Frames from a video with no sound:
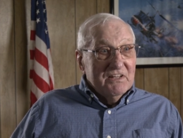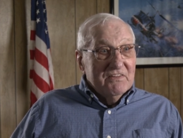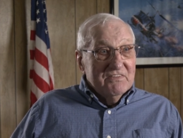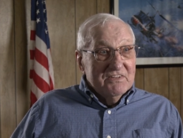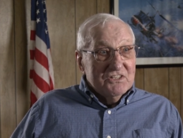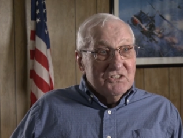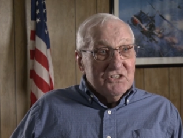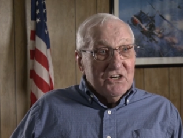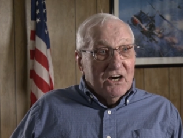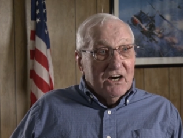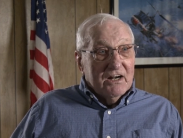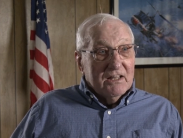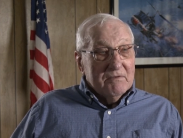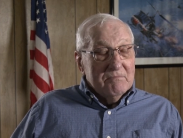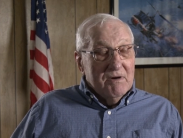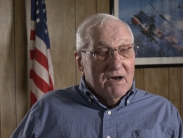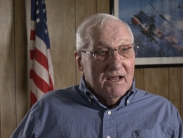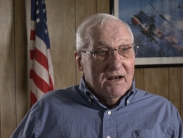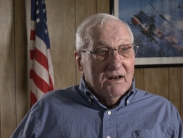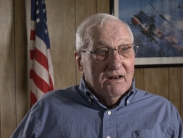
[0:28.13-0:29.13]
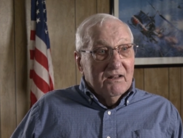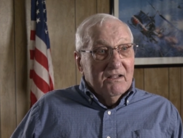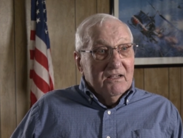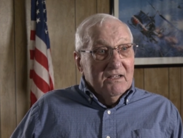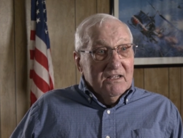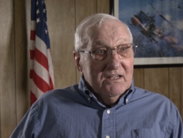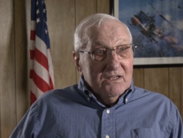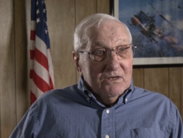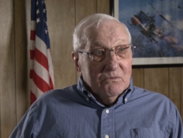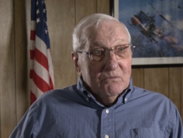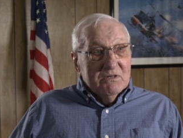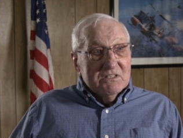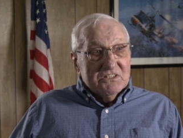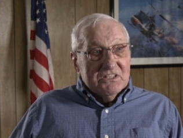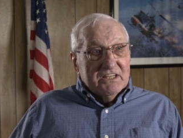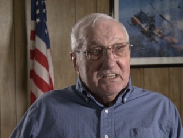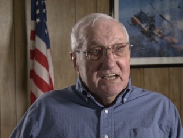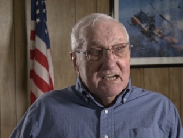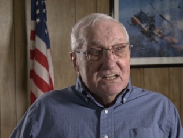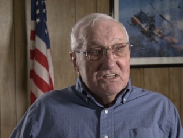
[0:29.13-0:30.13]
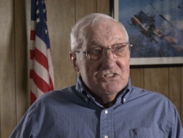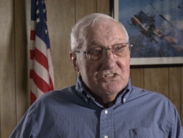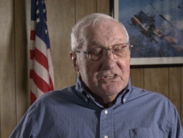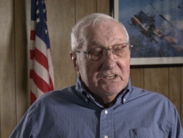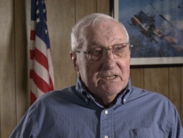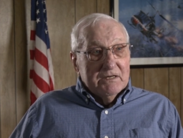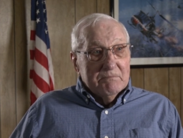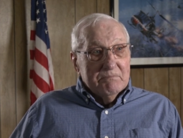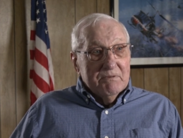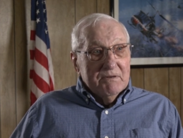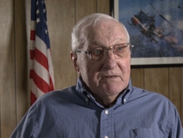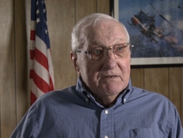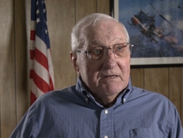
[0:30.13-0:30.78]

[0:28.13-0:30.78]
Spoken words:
and the Charlie model was a gunship.